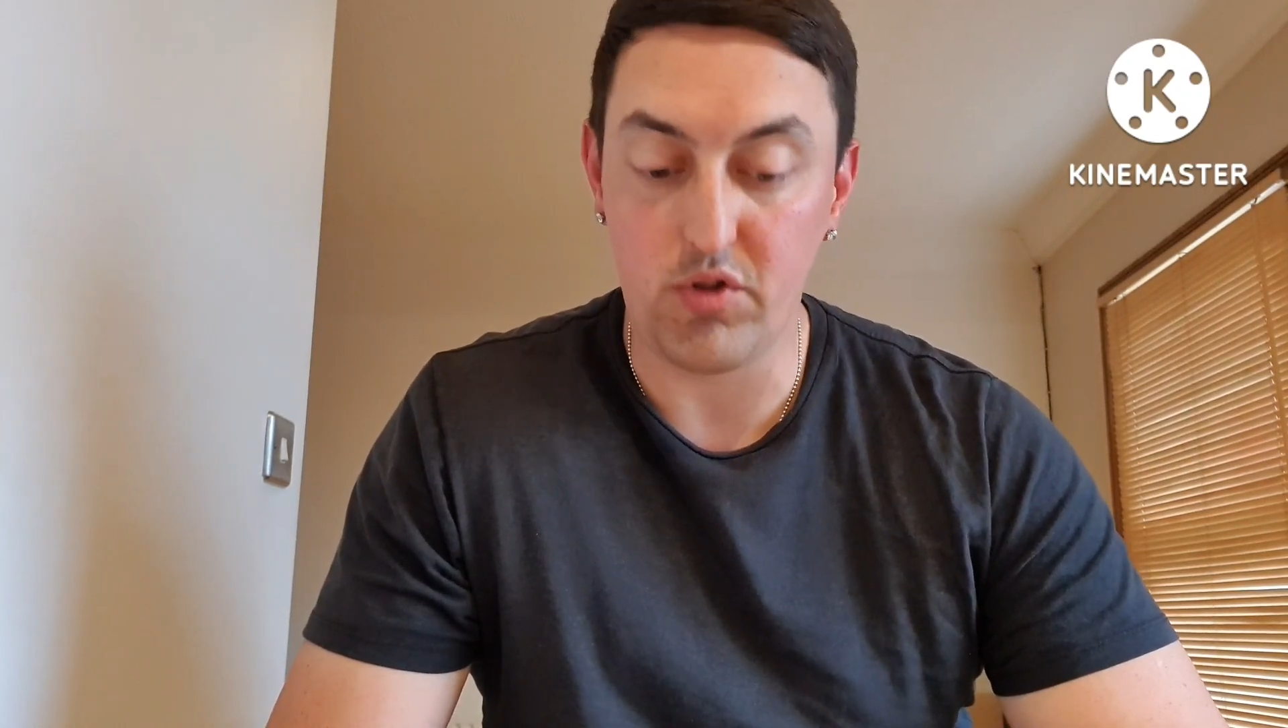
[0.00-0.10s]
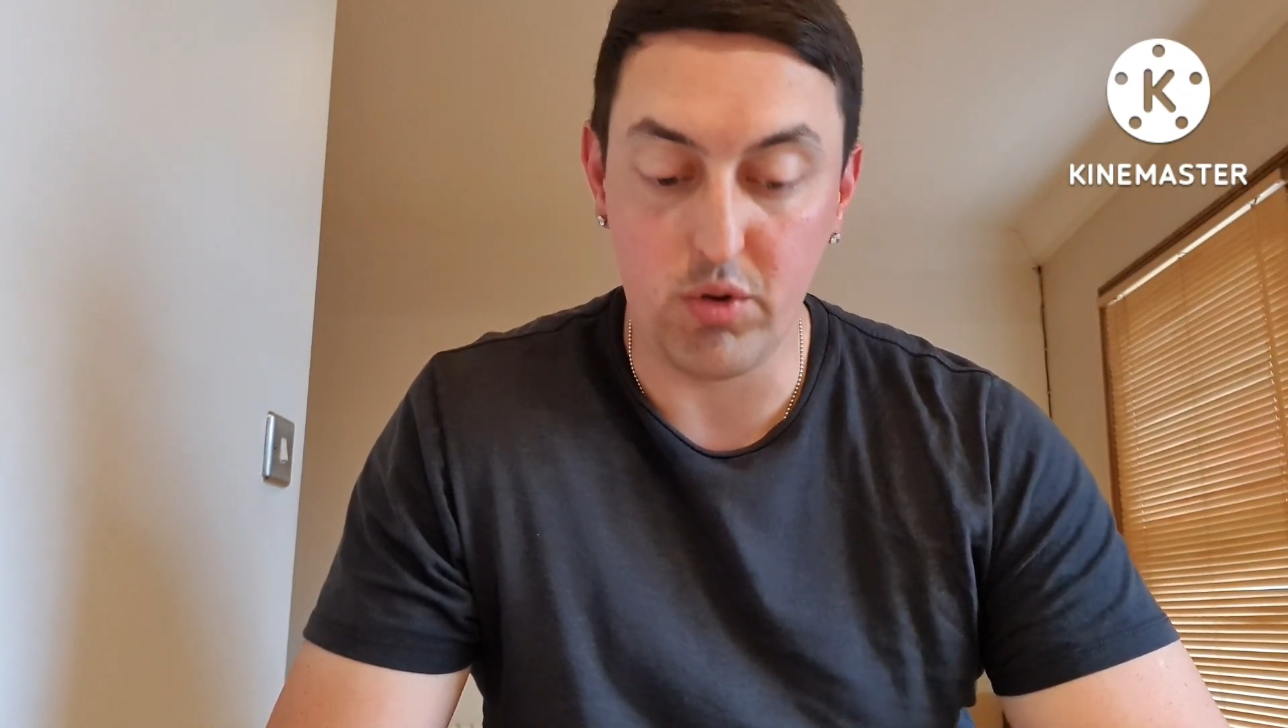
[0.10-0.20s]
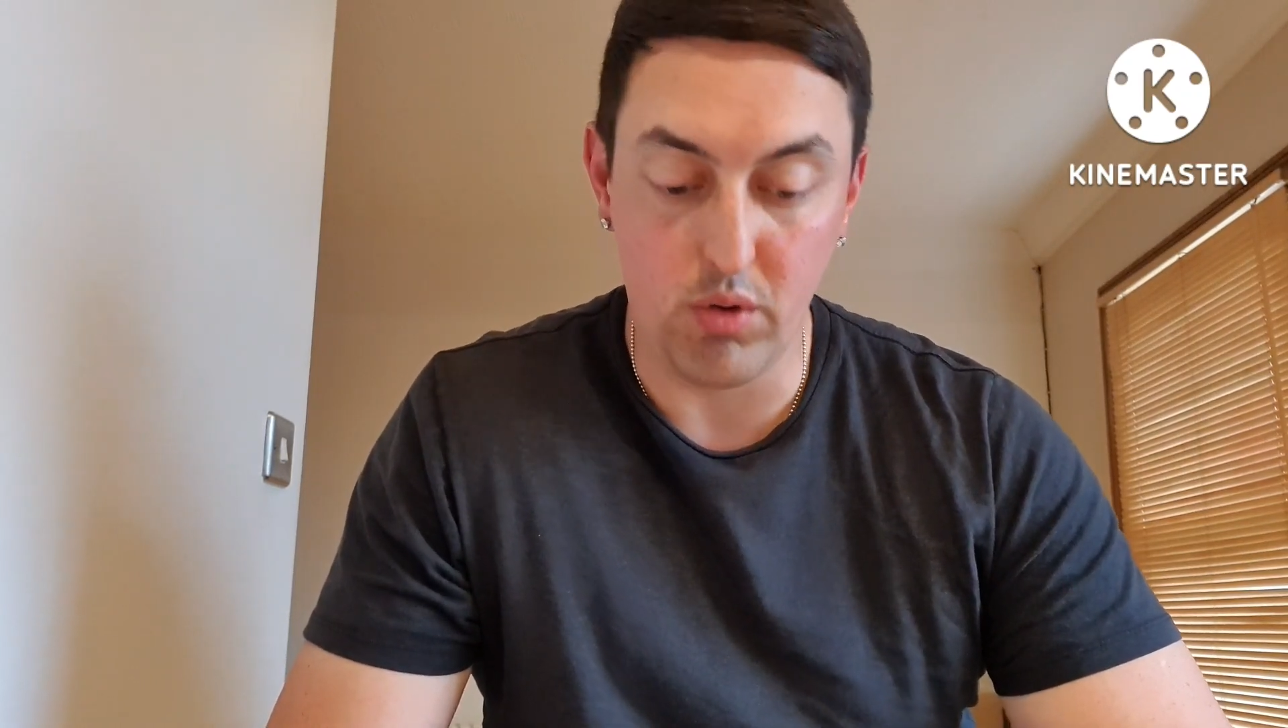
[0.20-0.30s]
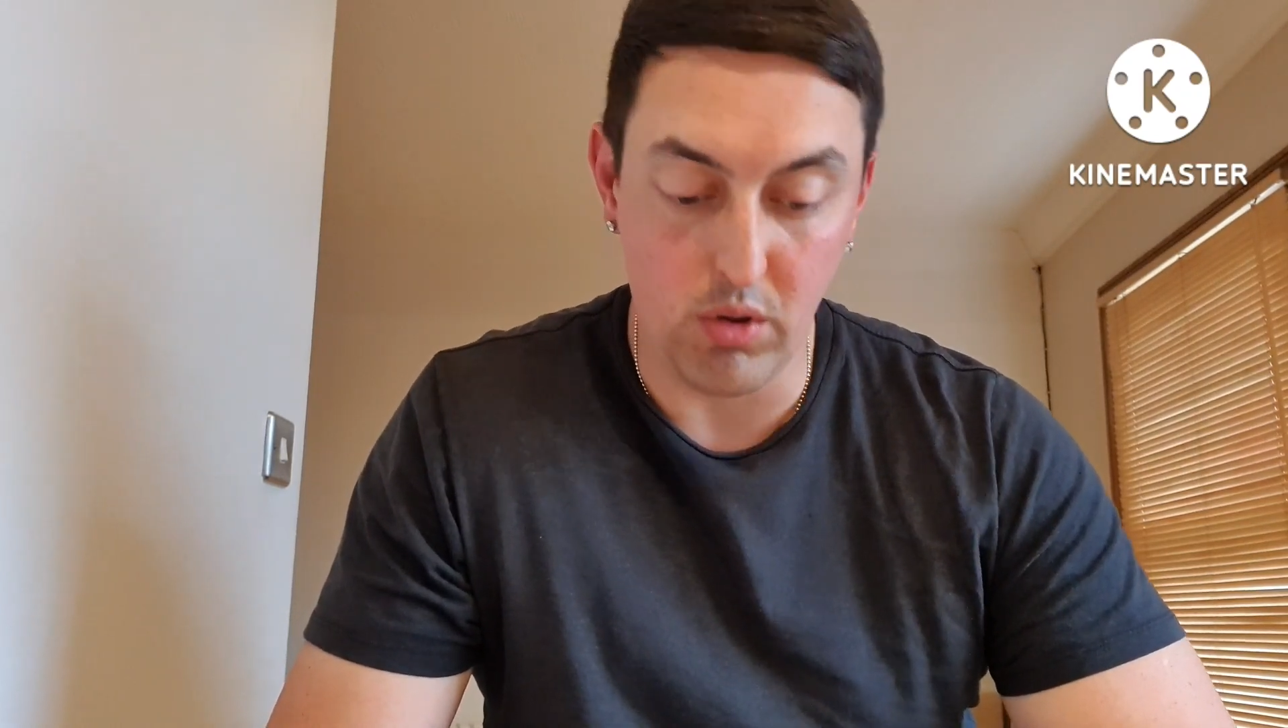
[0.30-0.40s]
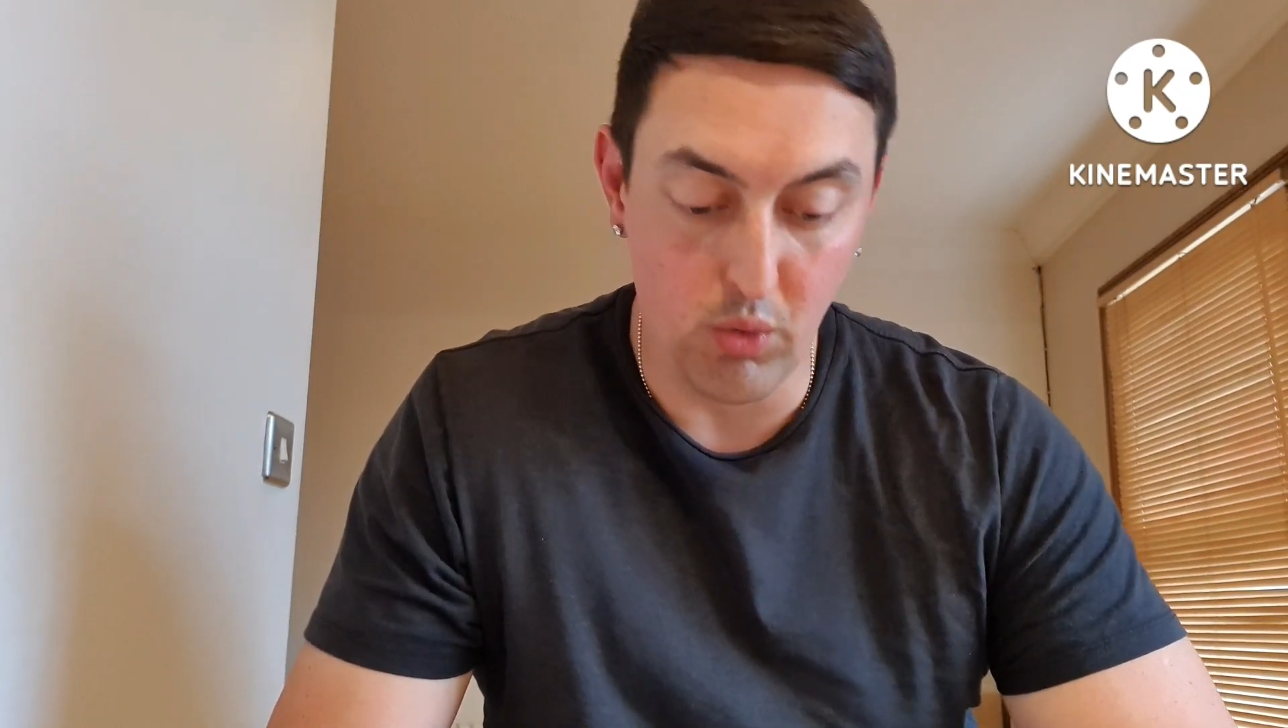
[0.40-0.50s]

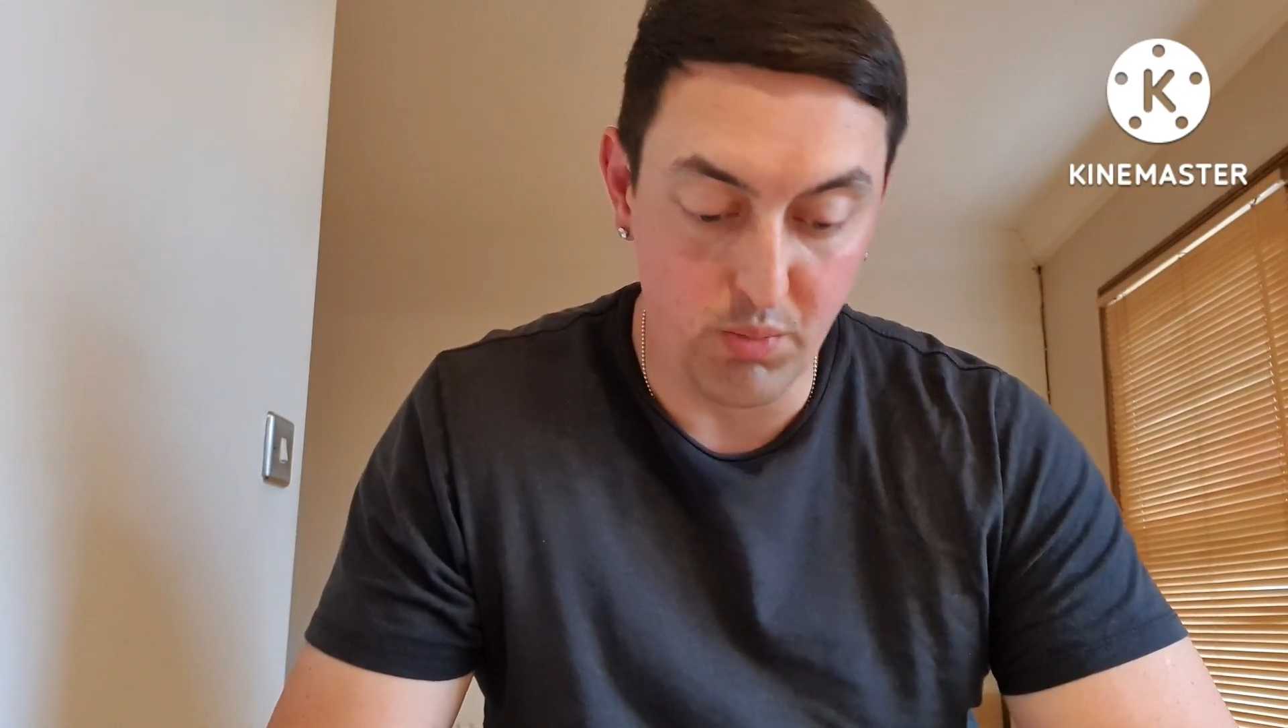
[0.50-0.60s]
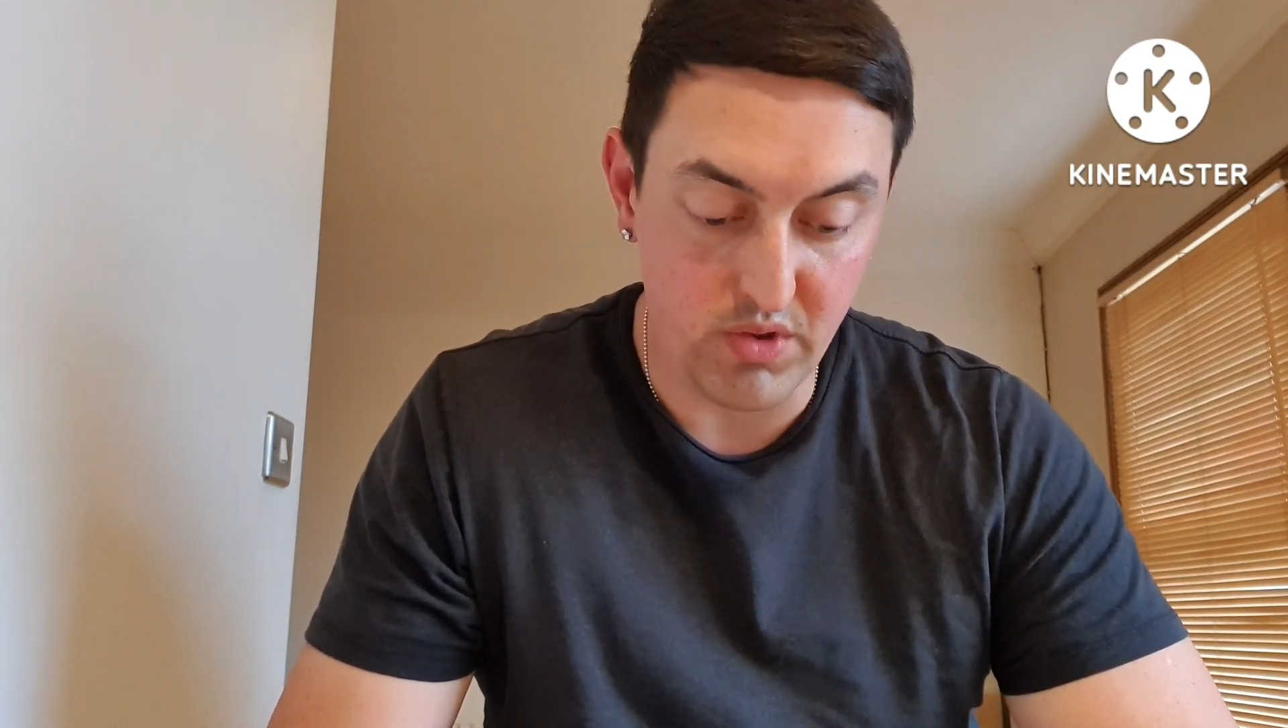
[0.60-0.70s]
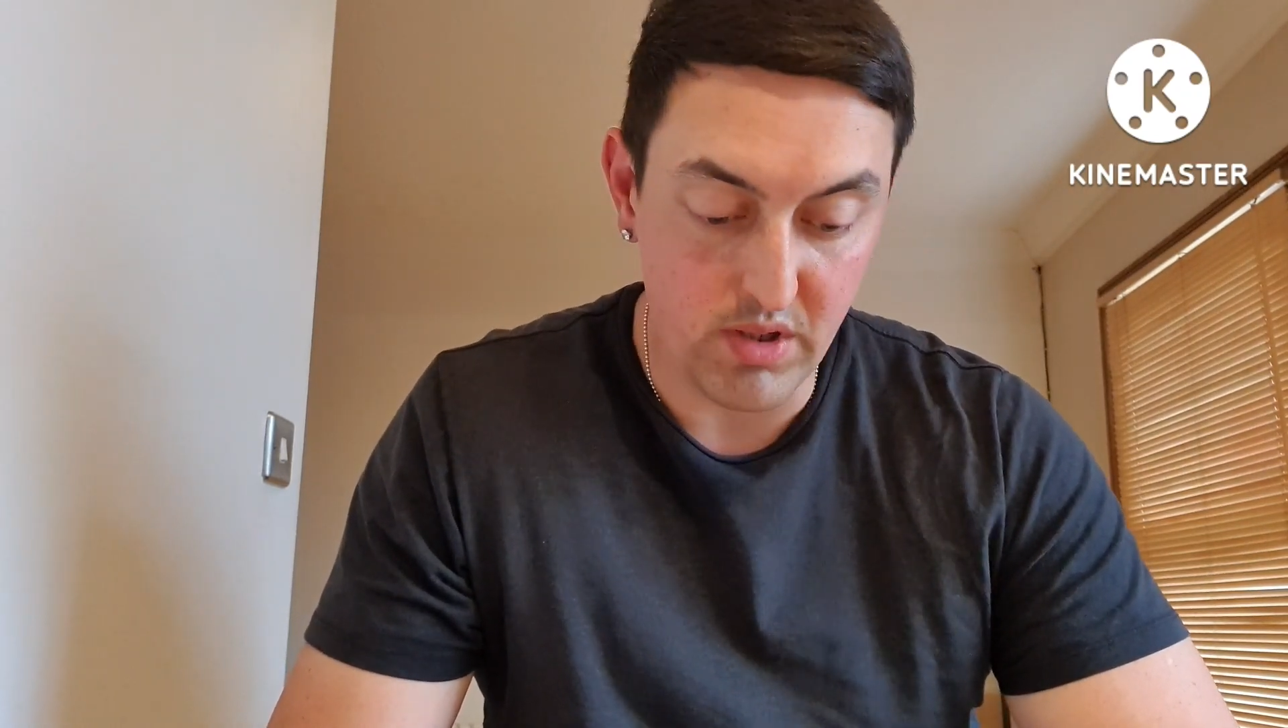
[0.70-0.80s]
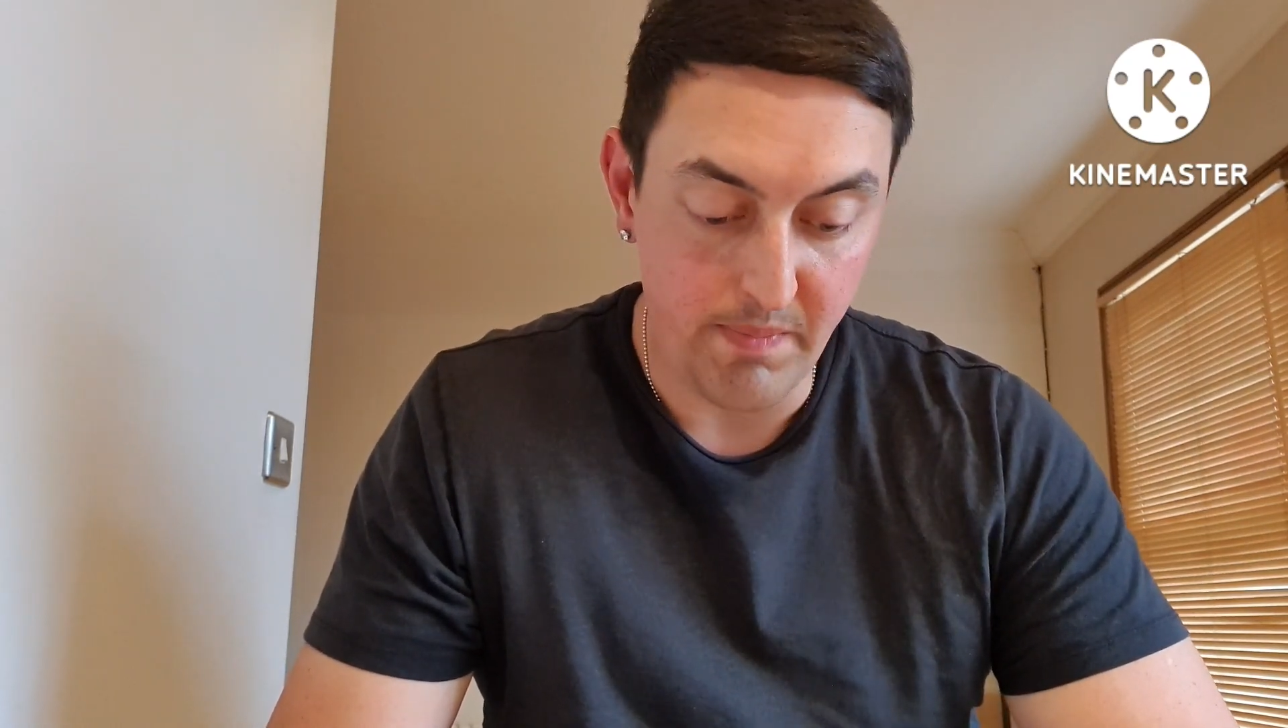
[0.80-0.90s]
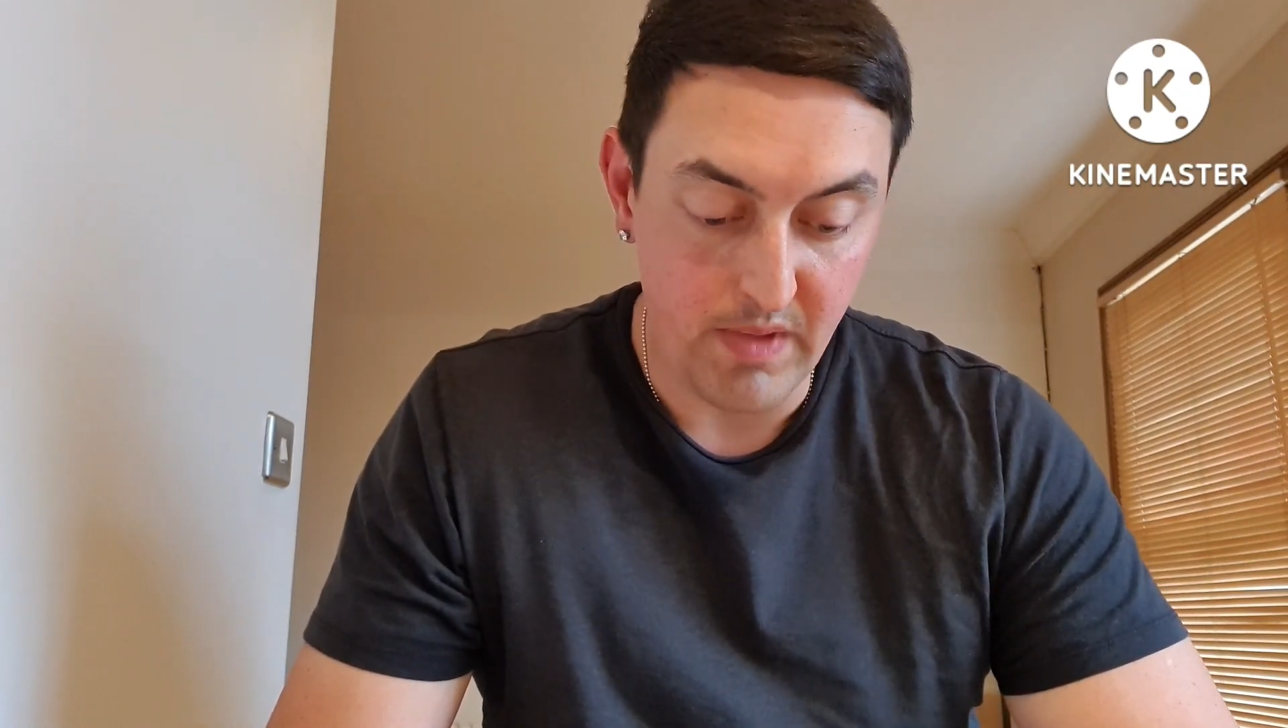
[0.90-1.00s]
two
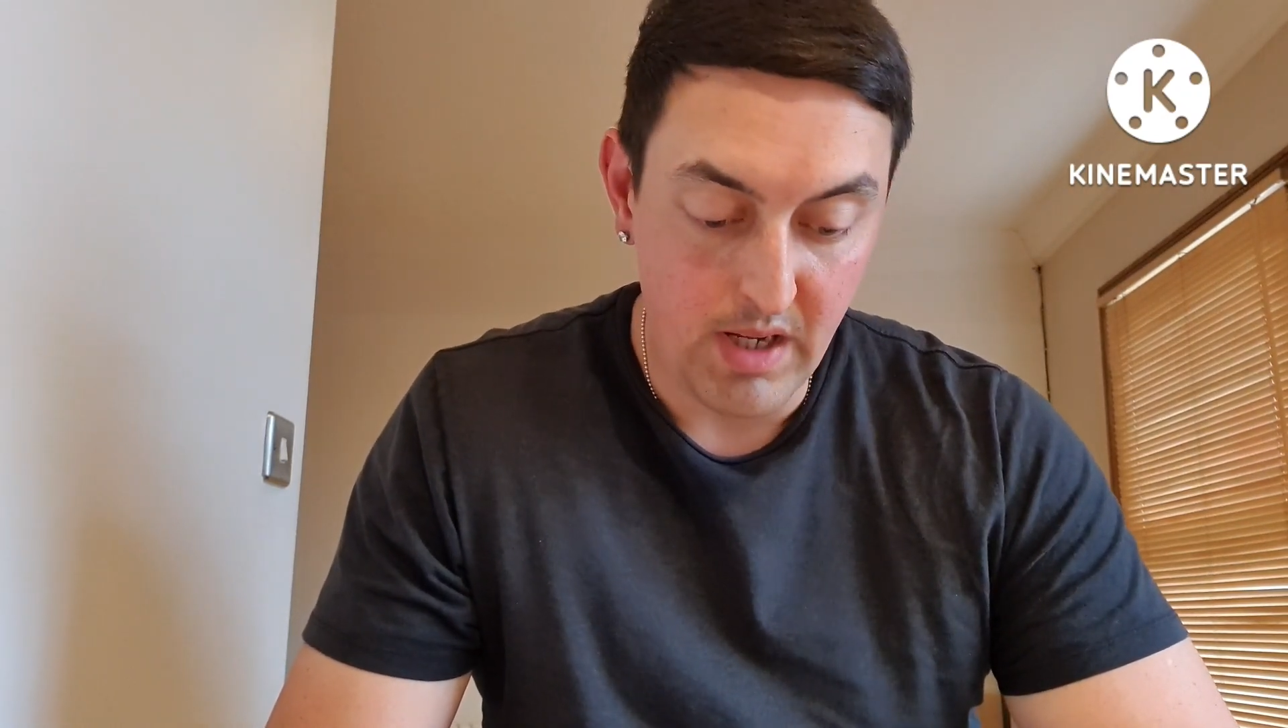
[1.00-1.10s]
clubs.